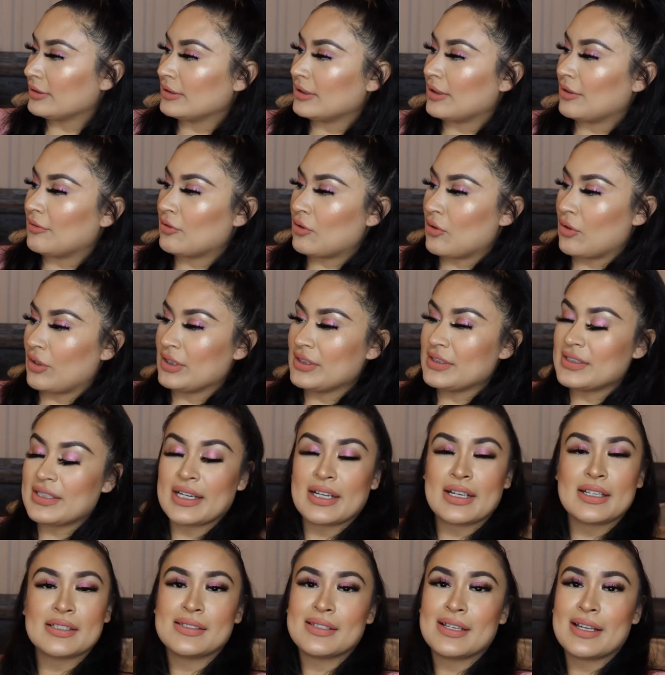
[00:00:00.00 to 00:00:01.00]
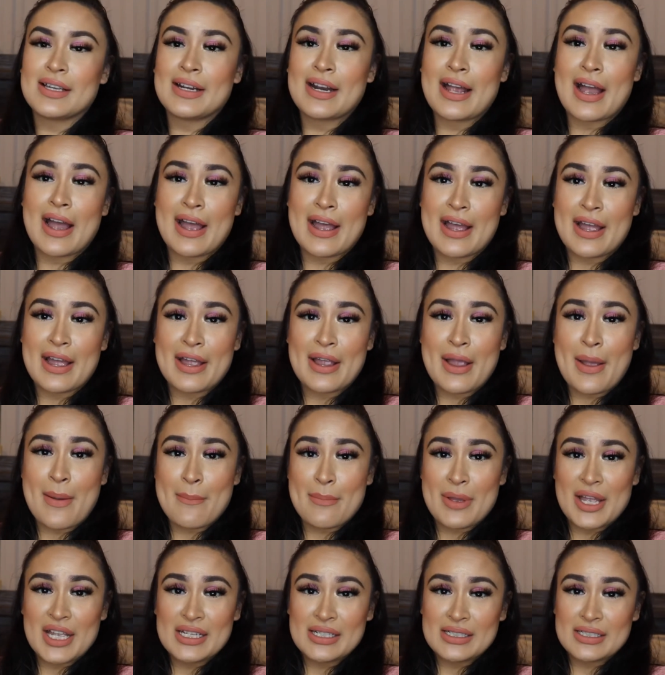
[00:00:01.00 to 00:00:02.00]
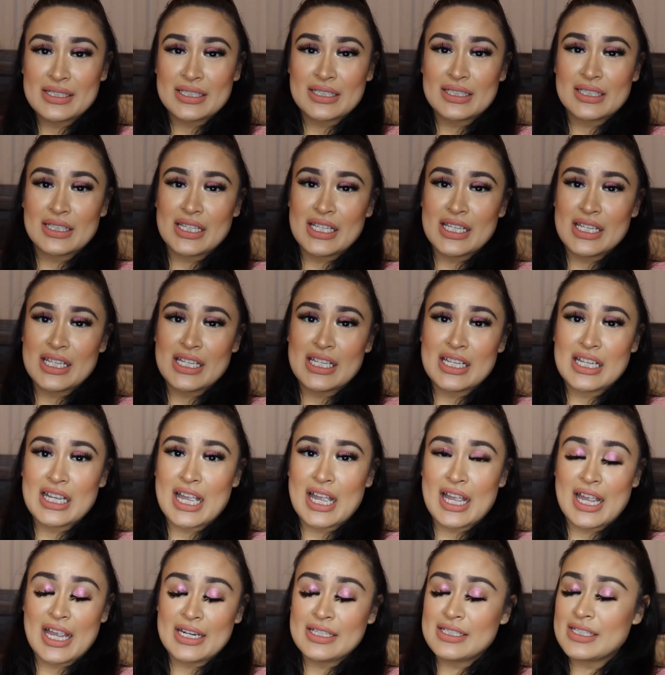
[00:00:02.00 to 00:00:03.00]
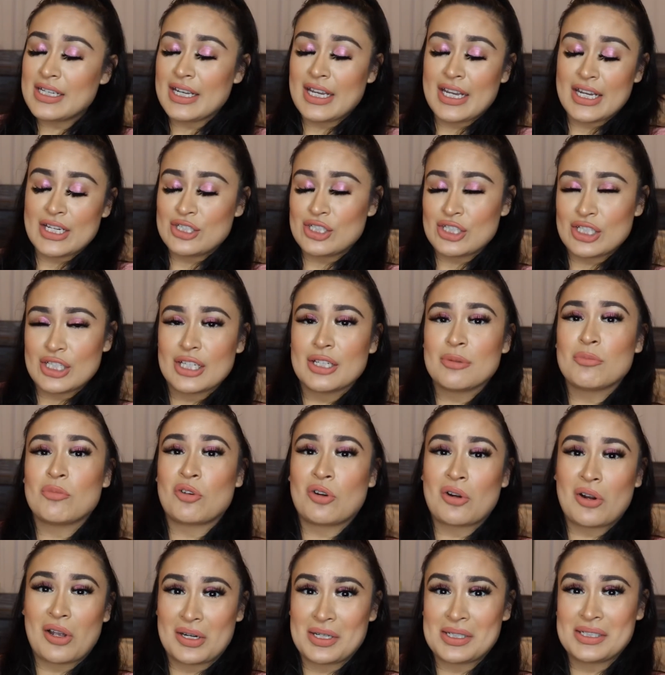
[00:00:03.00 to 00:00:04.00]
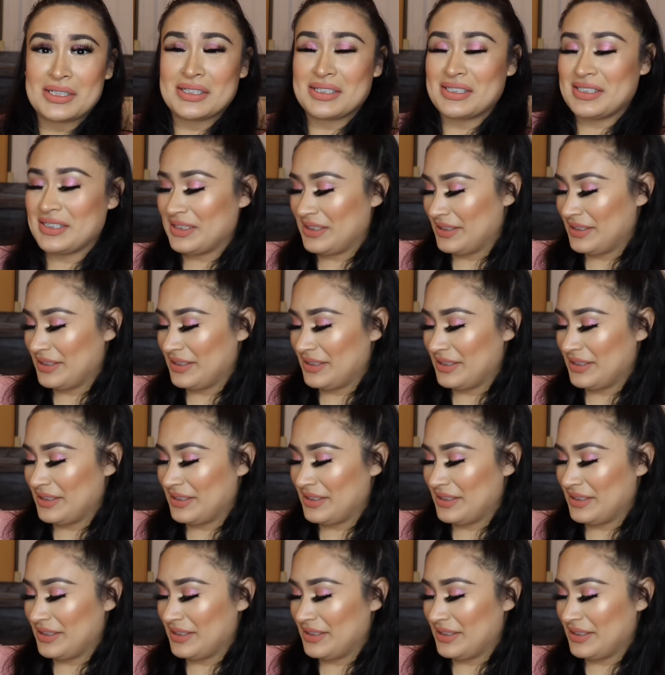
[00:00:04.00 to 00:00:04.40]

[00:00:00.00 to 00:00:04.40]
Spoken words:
Of course, like I said, I picked the anti-aging product.